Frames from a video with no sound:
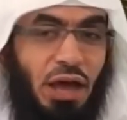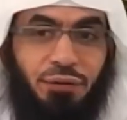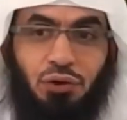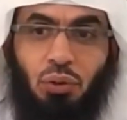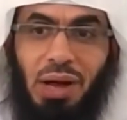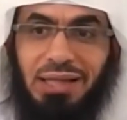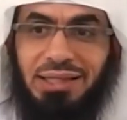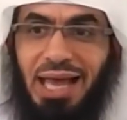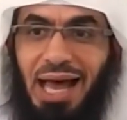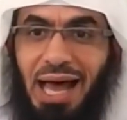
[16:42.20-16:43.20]
If you
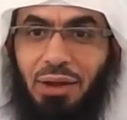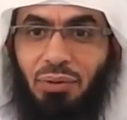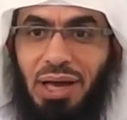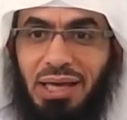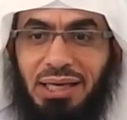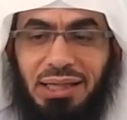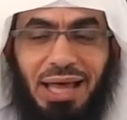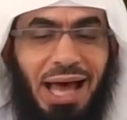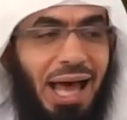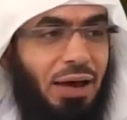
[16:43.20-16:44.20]
want that high rank and
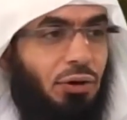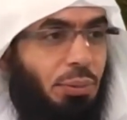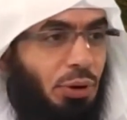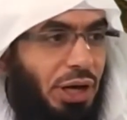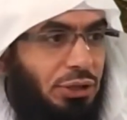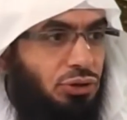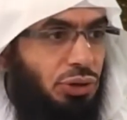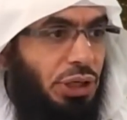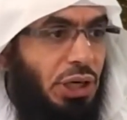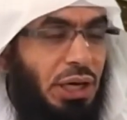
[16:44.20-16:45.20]
that honorable
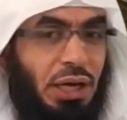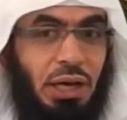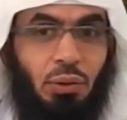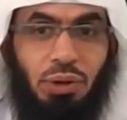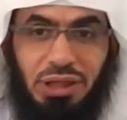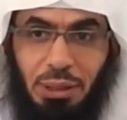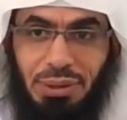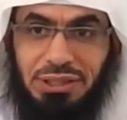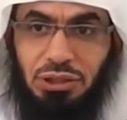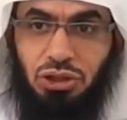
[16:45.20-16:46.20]
entry with the
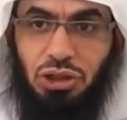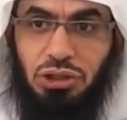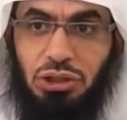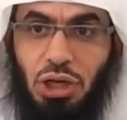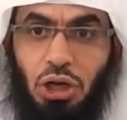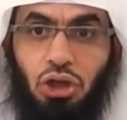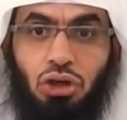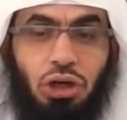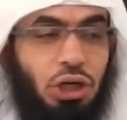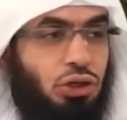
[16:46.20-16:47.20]
messengers,
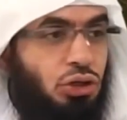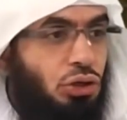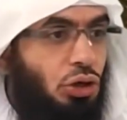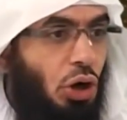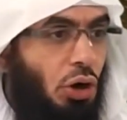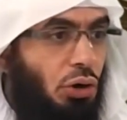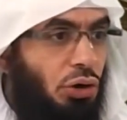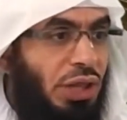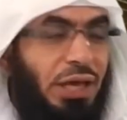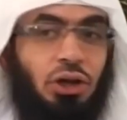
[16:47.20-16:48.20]
you need to
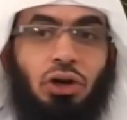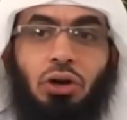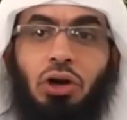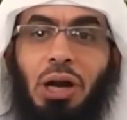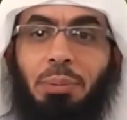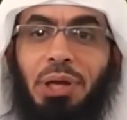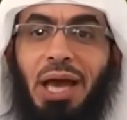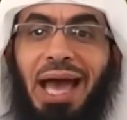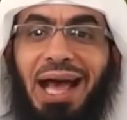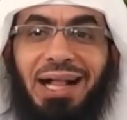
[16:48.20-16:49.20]
know that you're going to be
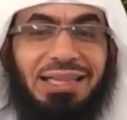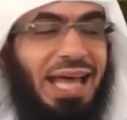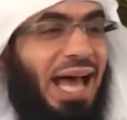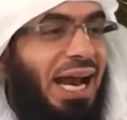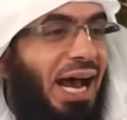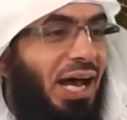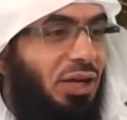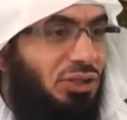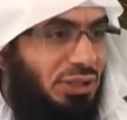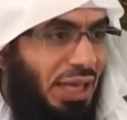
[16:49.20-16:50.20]
held at a
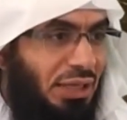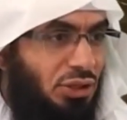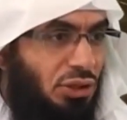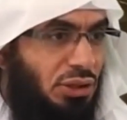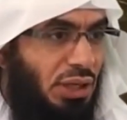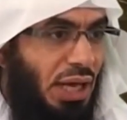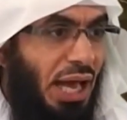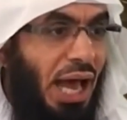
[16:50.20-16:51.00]
higher standard.